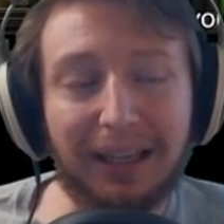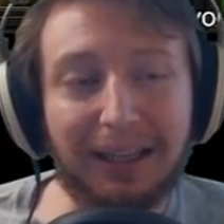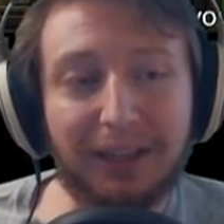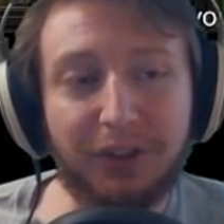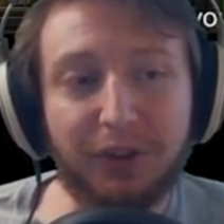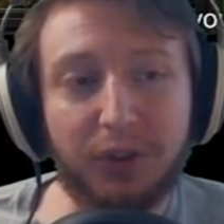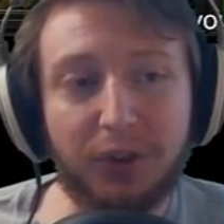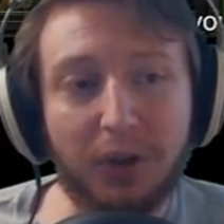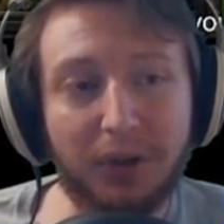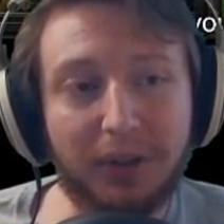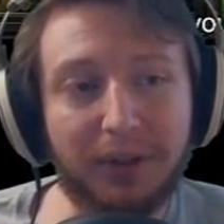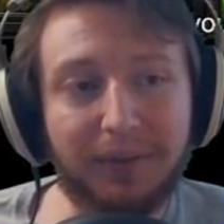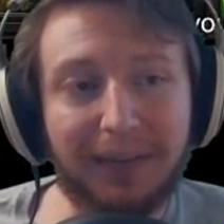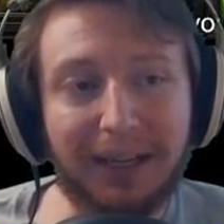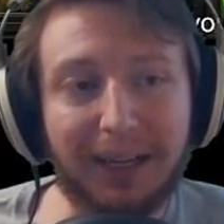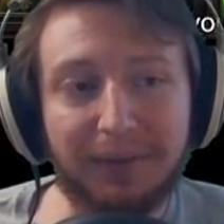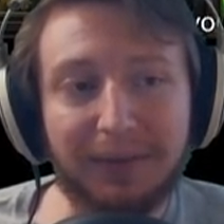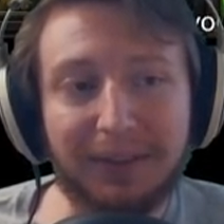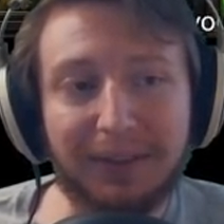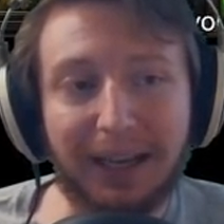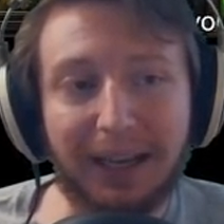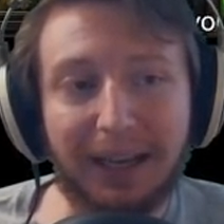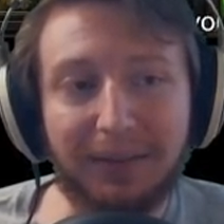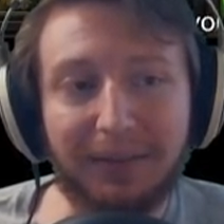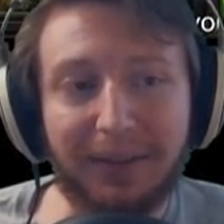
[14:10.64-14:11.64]
you don't even have
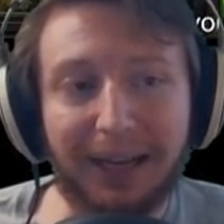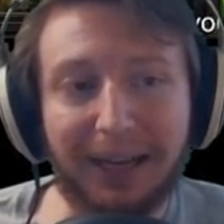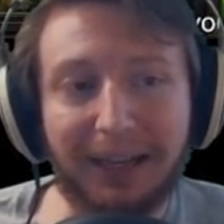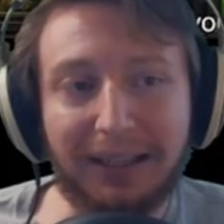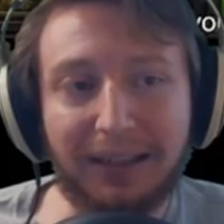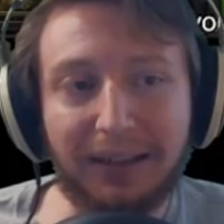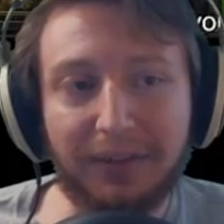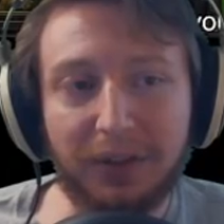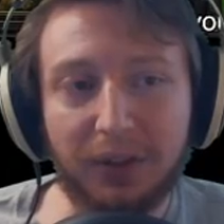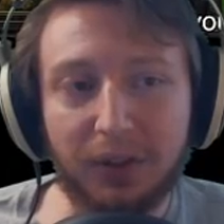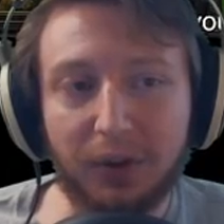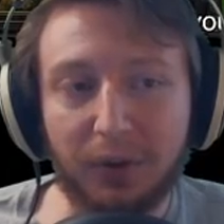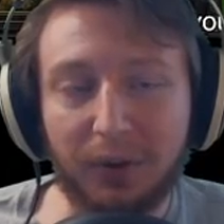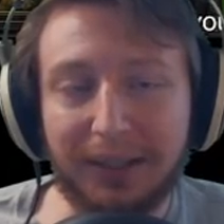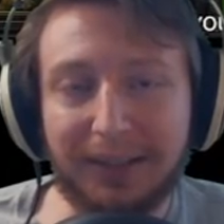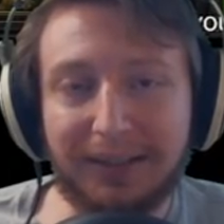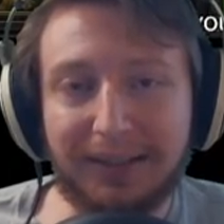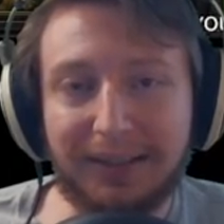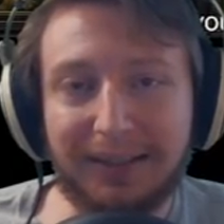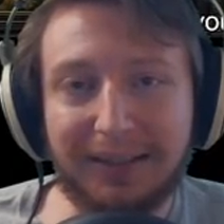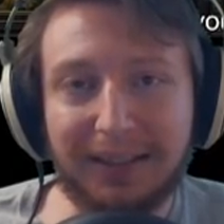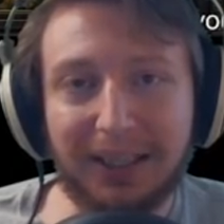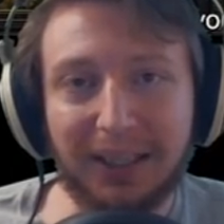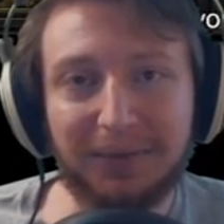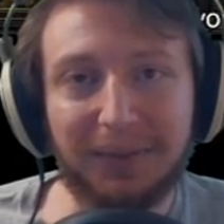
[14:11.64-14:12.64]
to have any of the crazy
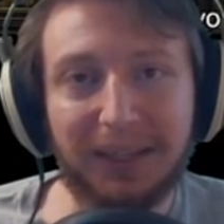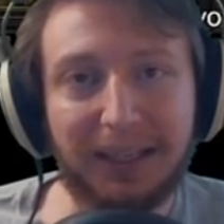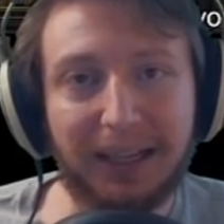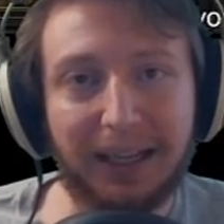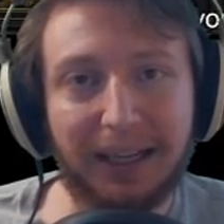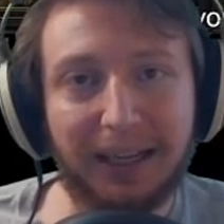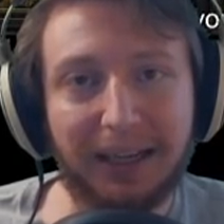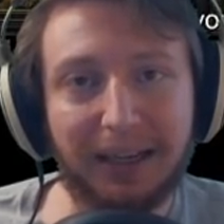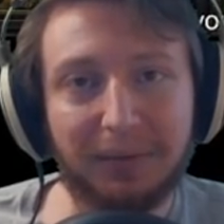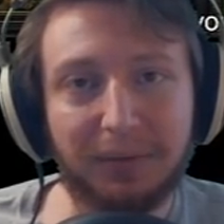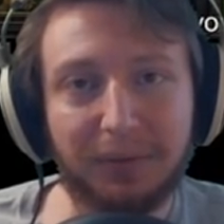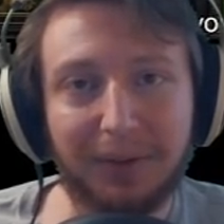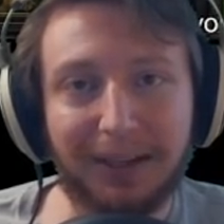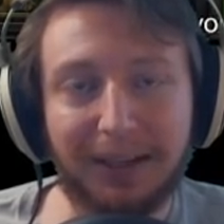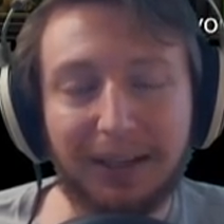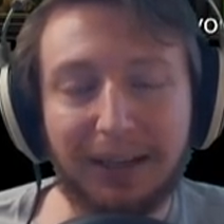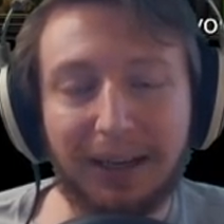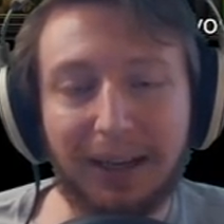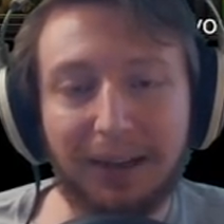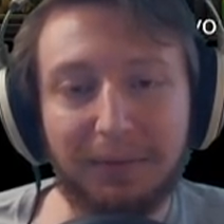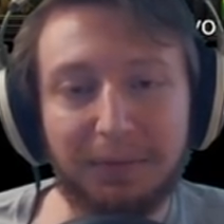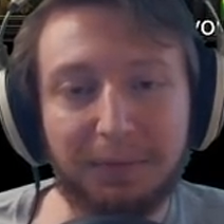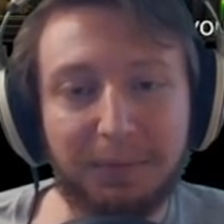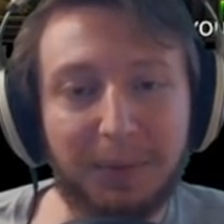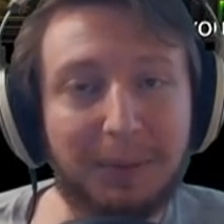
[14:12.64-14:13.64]
stuff that I have, right?
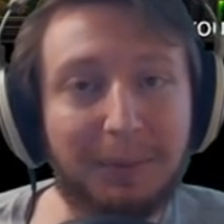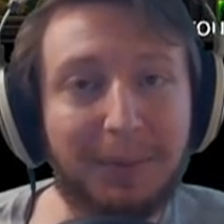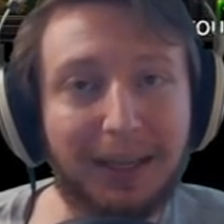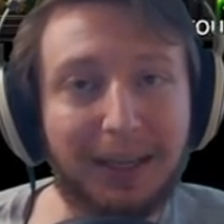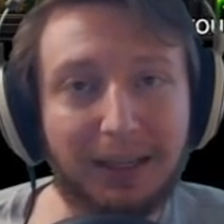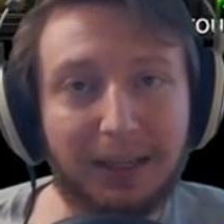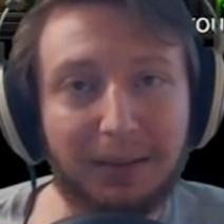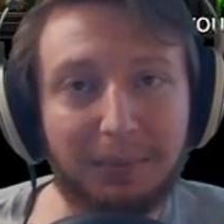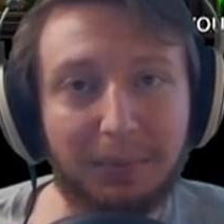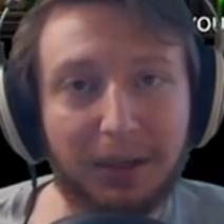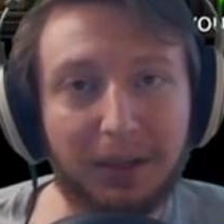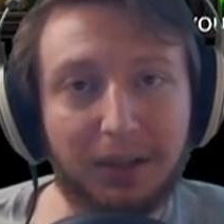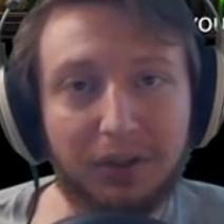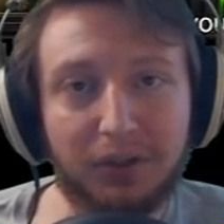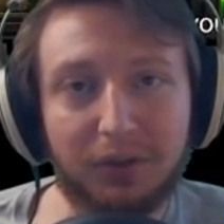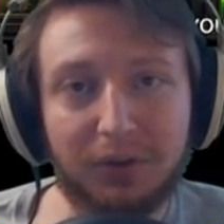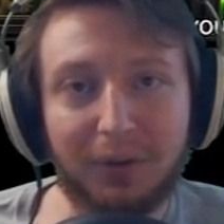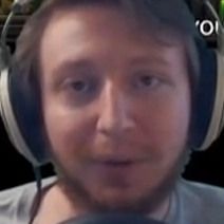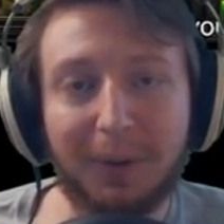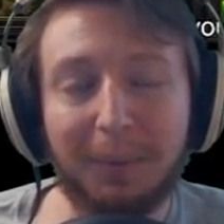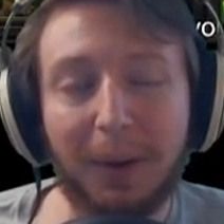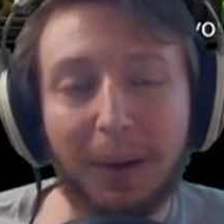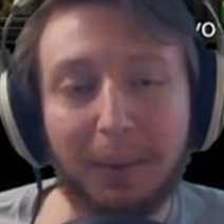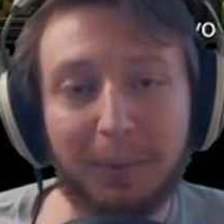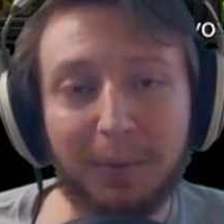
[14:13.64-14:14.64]
I've been making money, so
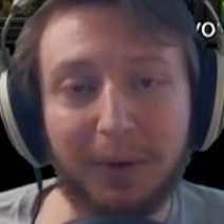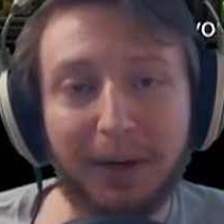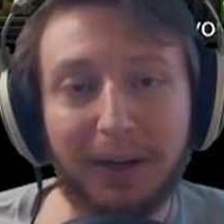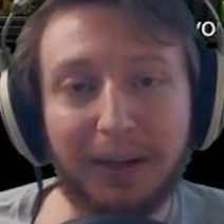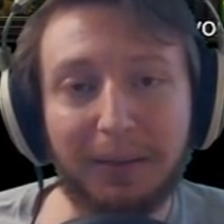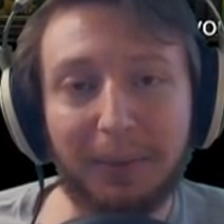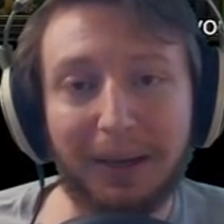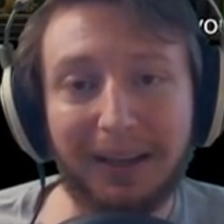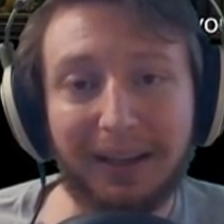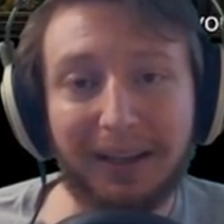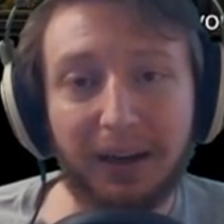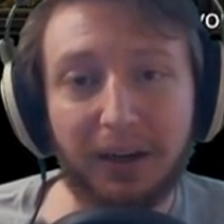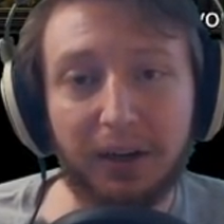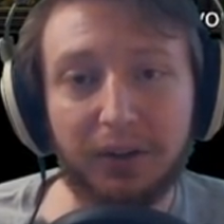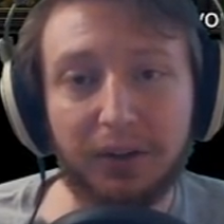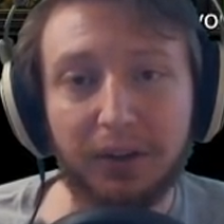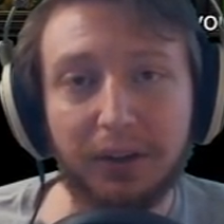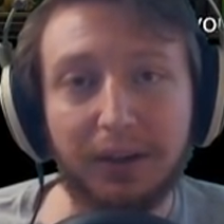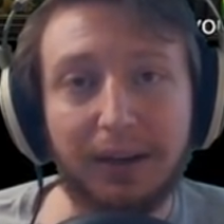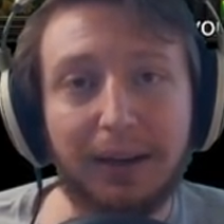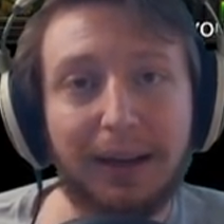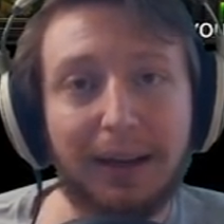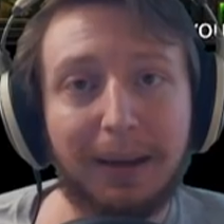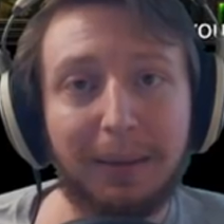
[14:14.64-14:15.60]
I'm upgrading my character.